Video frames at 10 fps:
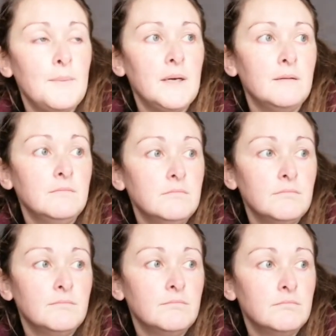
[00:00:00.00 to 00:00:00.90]
But
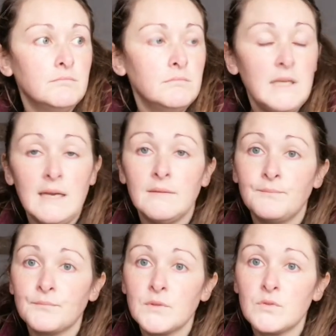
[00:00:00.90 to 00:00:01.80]
yeah,
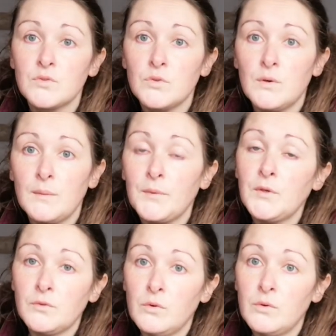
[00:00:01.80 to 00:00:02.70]
so I'm
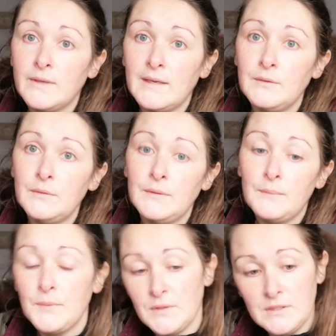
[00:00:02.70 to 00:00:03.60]
going to go now,
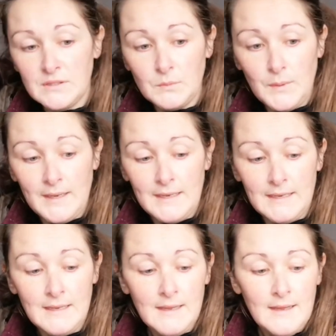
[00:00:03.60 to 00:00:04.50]
put this
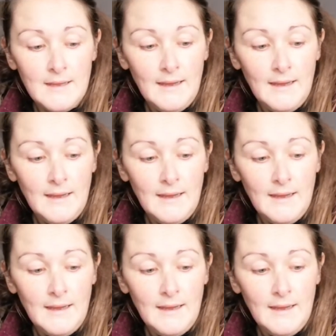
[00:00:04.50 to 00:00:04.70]
away,